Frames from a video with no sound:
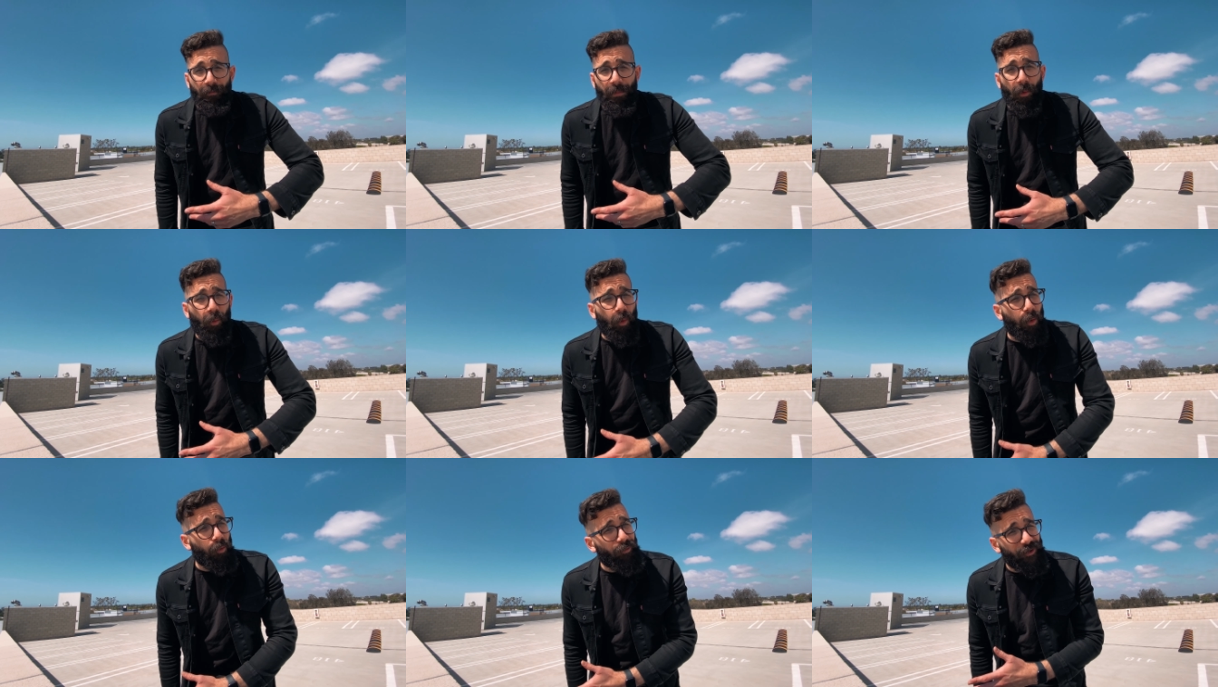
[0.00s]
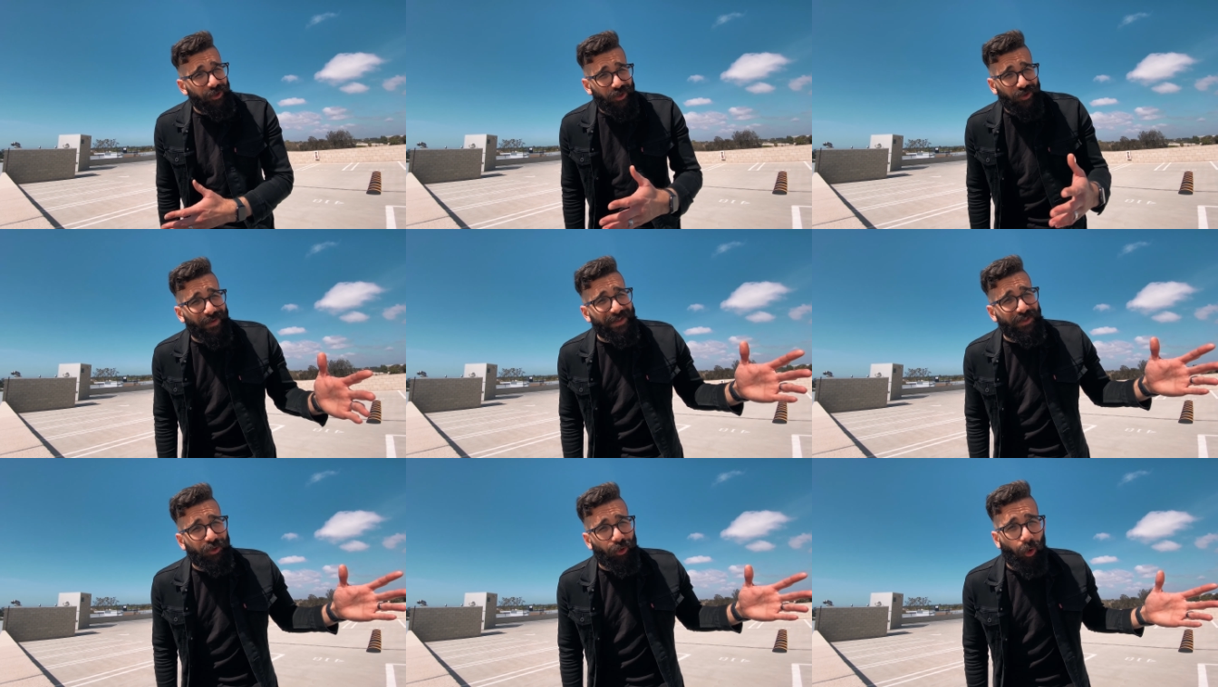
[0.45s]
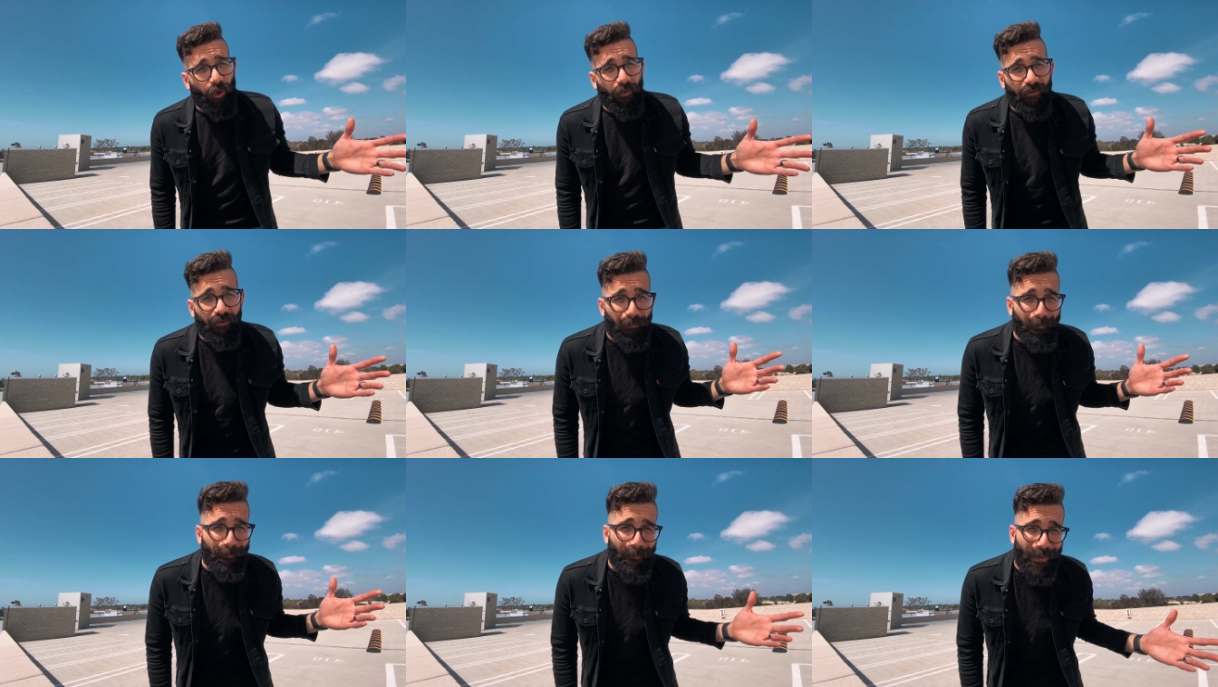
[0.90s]
But when we switch
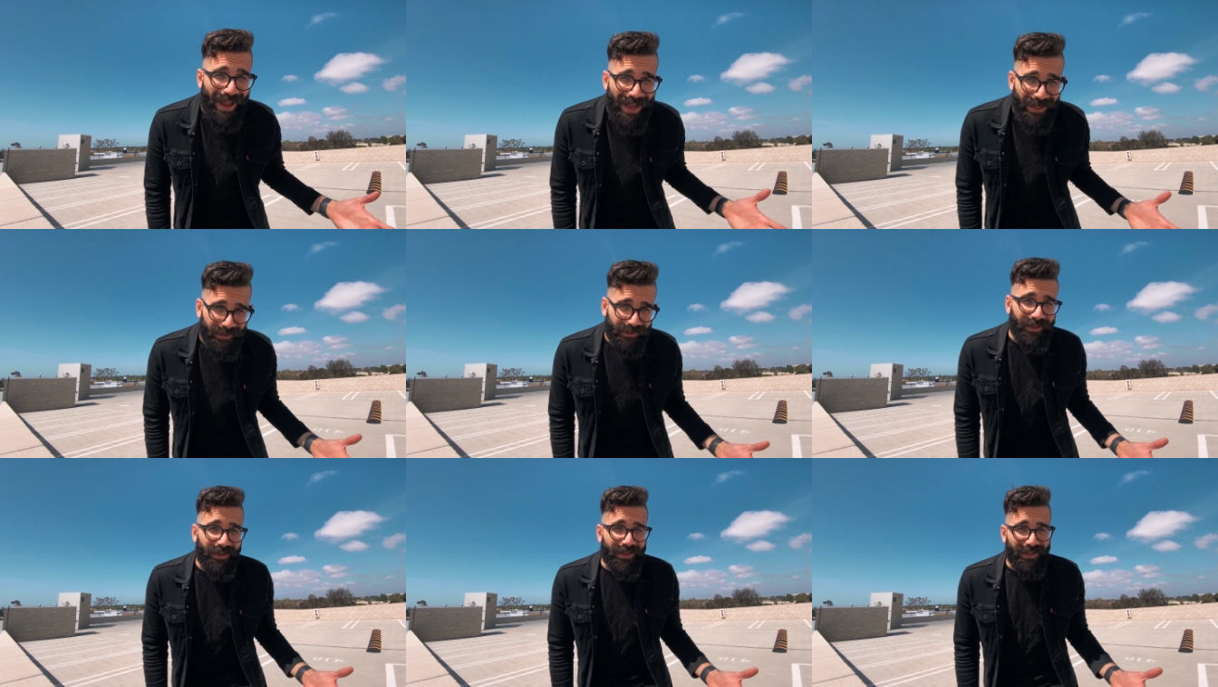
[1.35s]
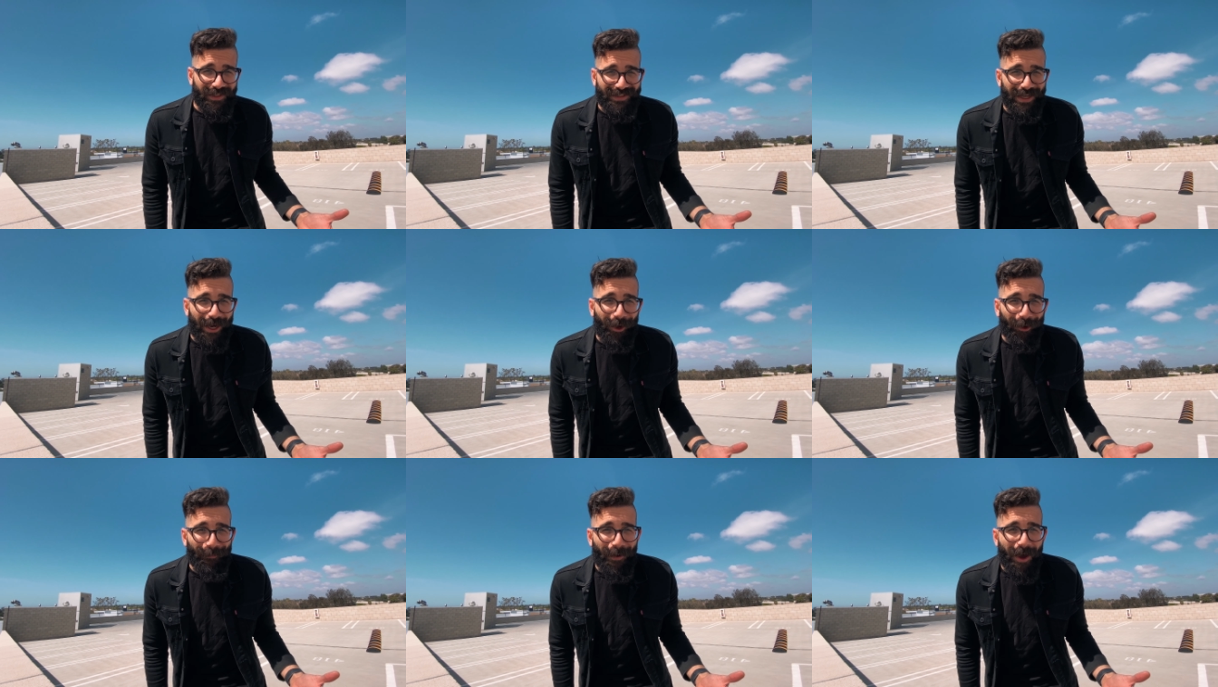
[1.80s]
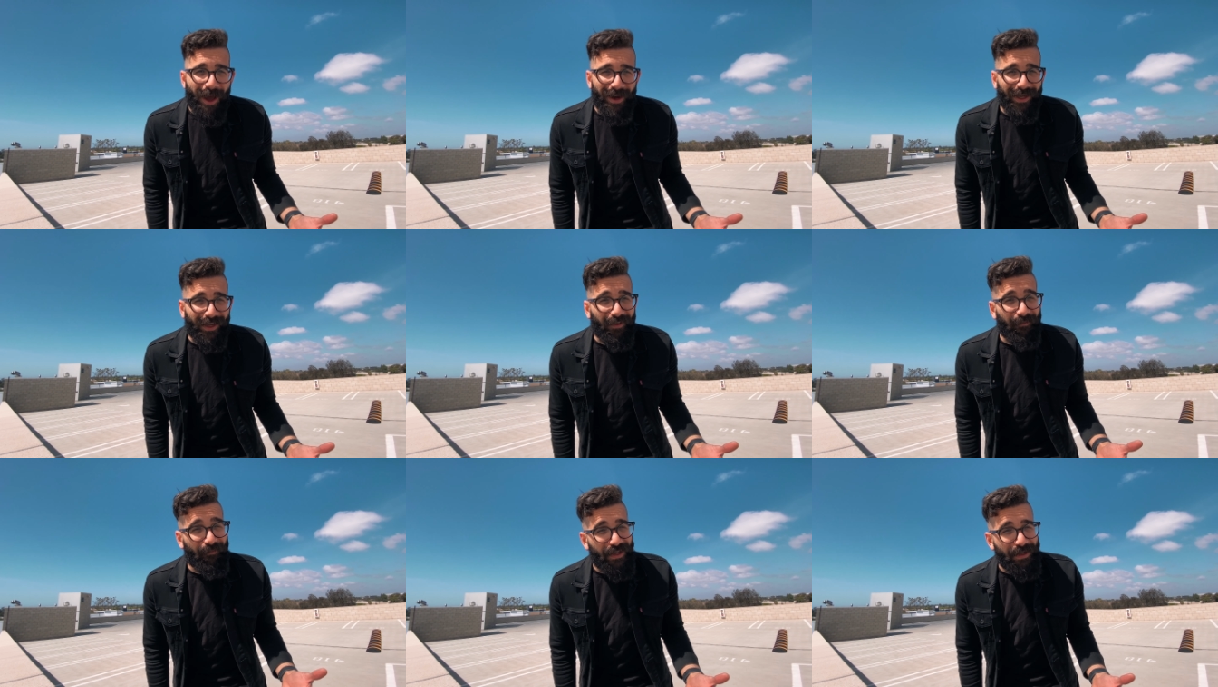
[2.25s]
over back to the
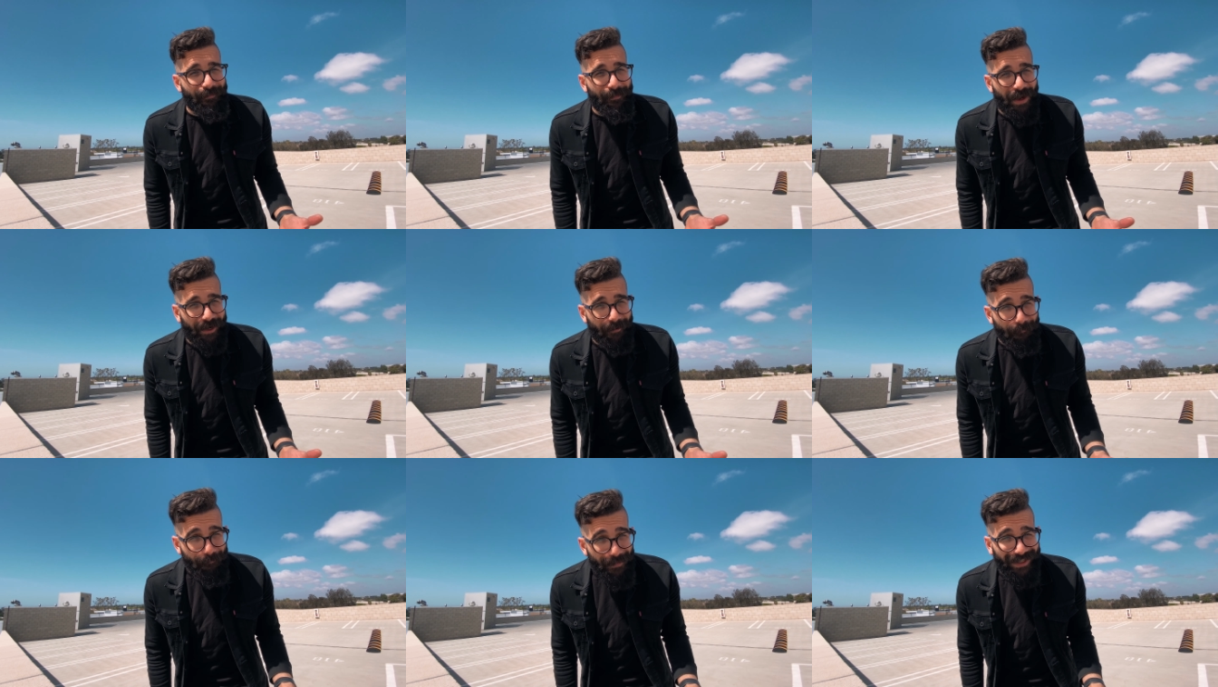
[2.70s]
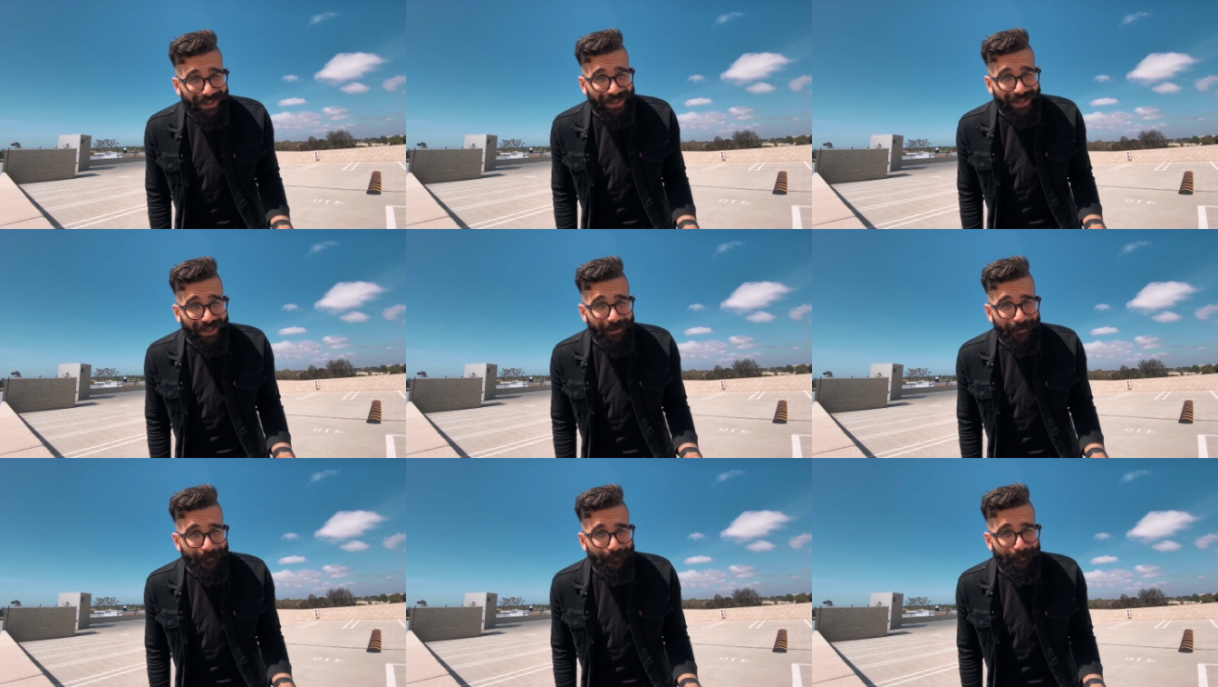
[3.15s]
Saramonic VMic Mini,